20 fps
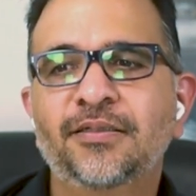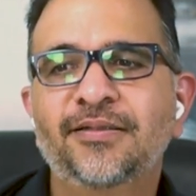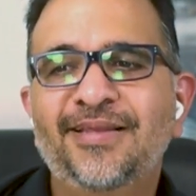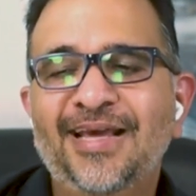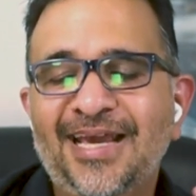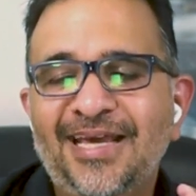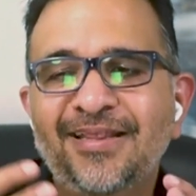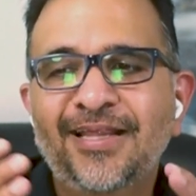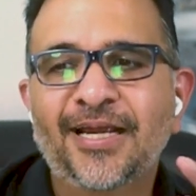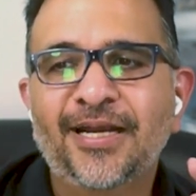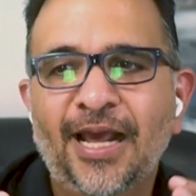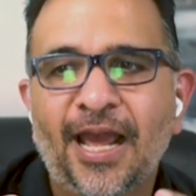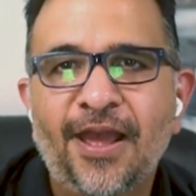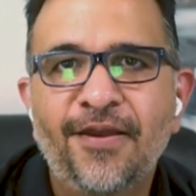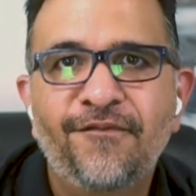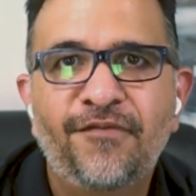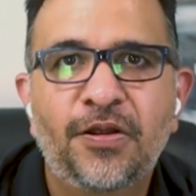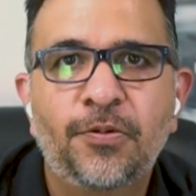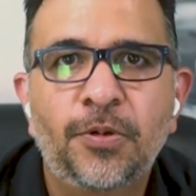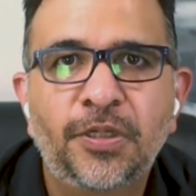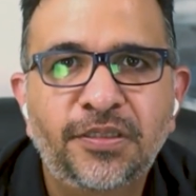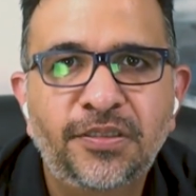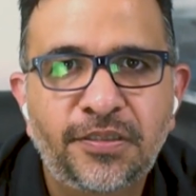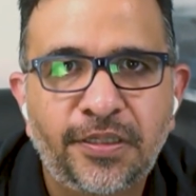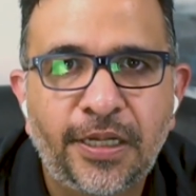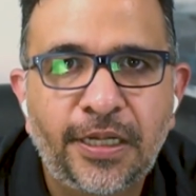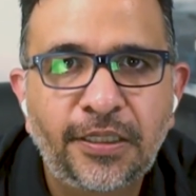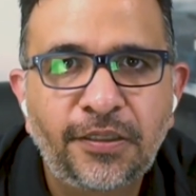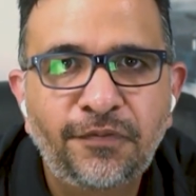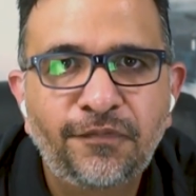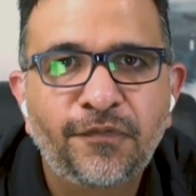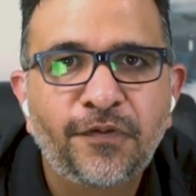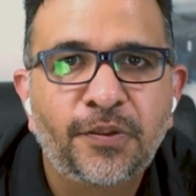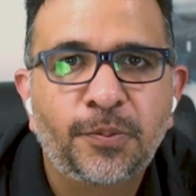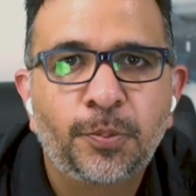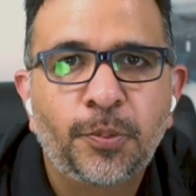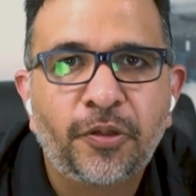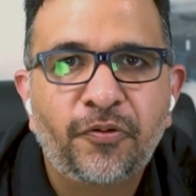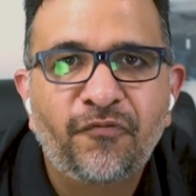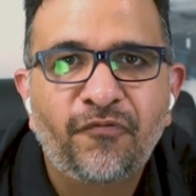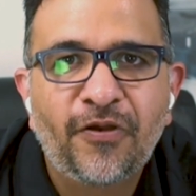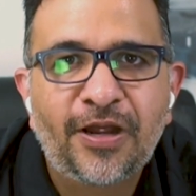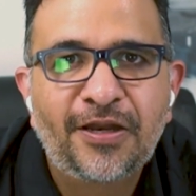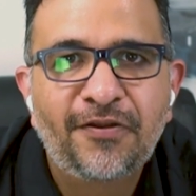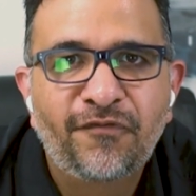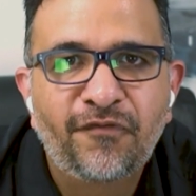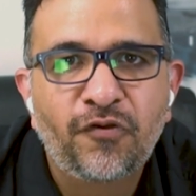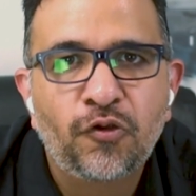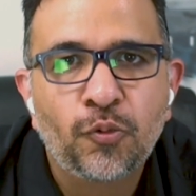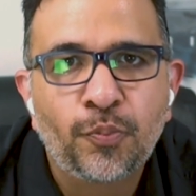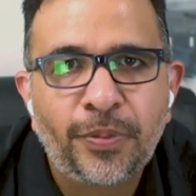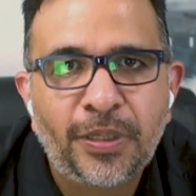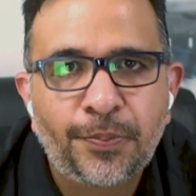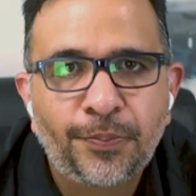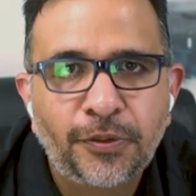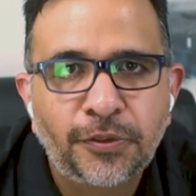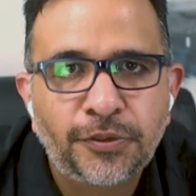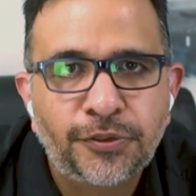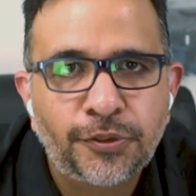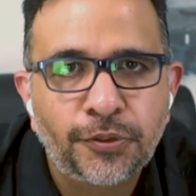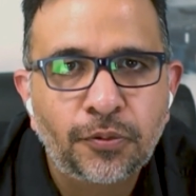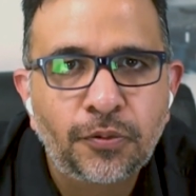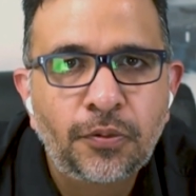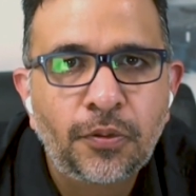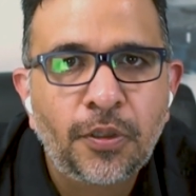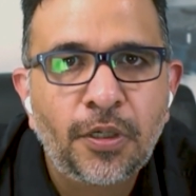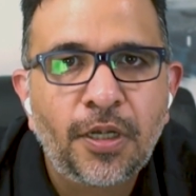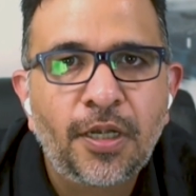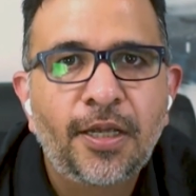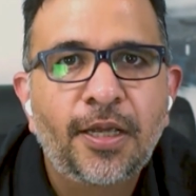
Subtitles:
thing that everyone says, but very few people do.